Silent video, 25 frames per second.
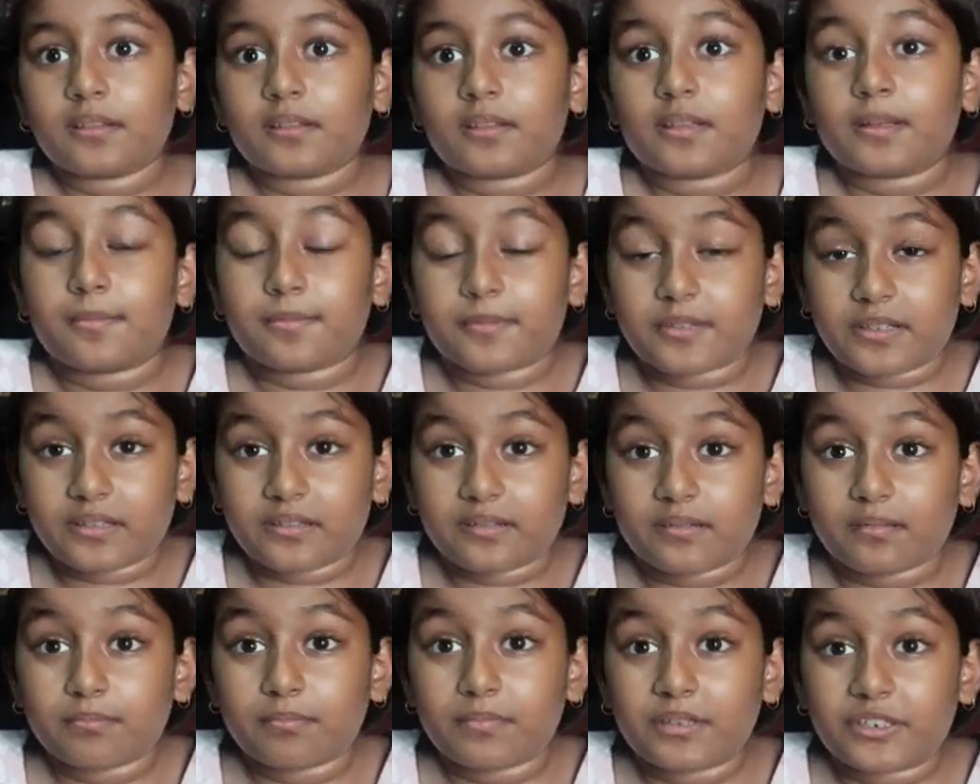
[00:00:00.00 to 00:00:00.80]

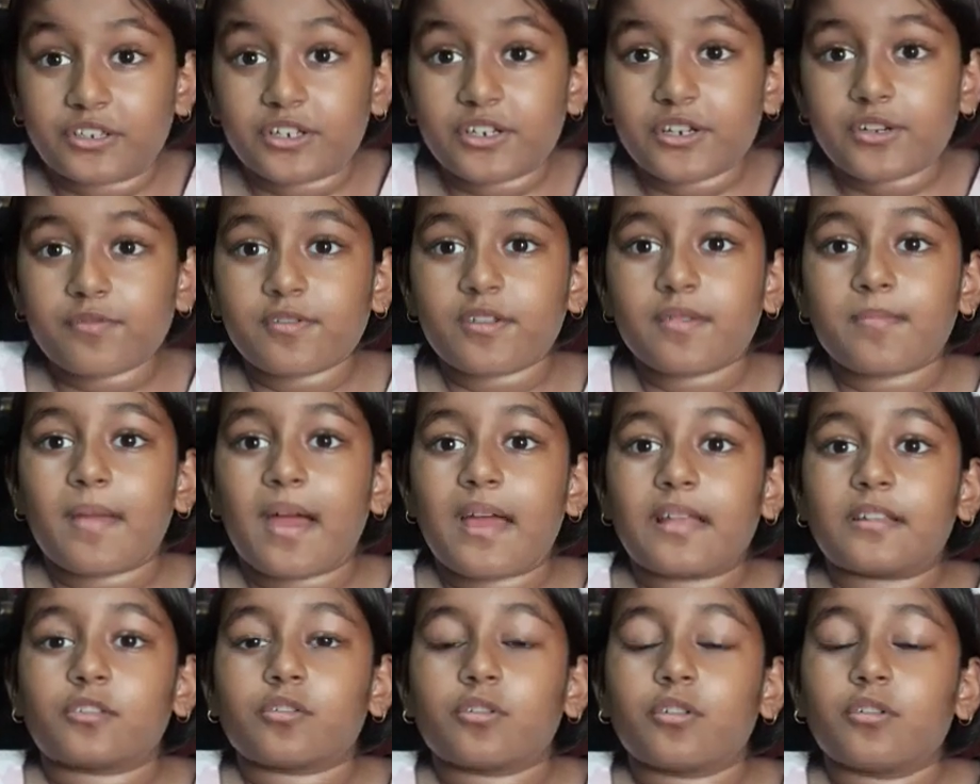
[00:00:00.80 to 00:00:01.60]
the machinery
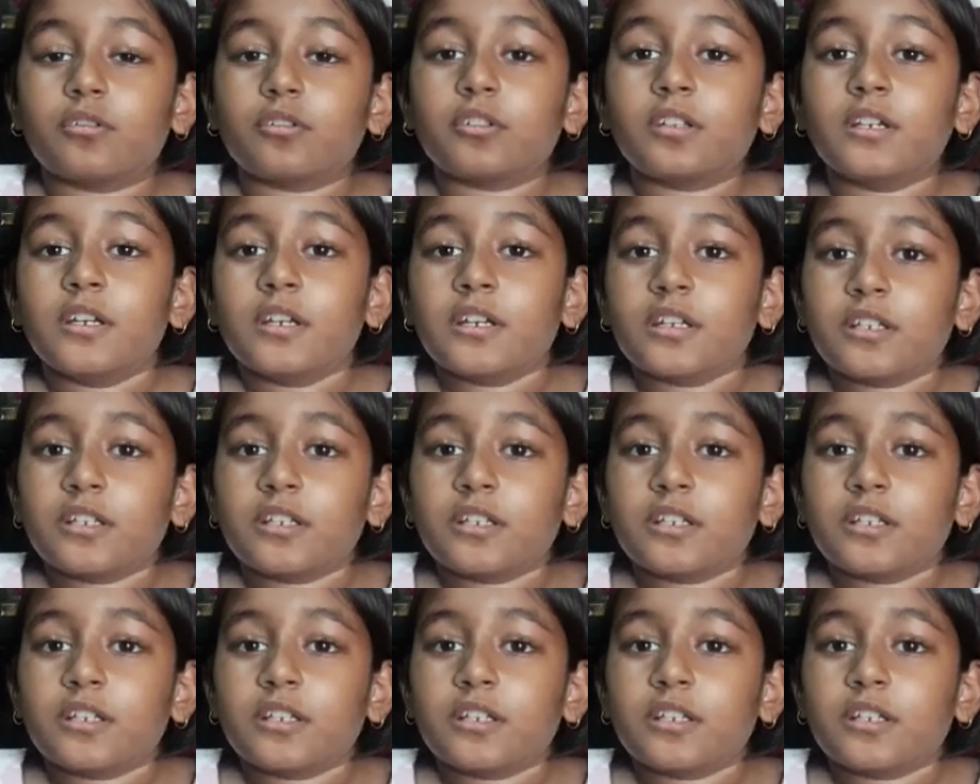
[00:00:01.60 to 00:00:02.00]
man told